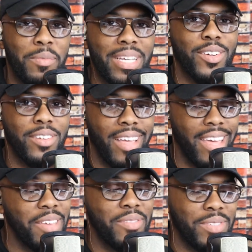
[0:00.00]
I mean,
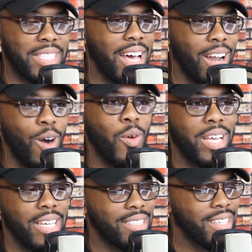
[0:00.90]
and even if it's not
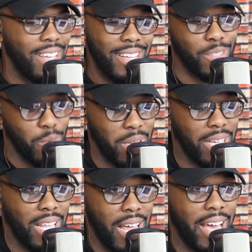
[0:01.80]
always, it's gonna be
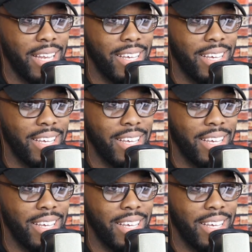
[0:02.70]
a lot.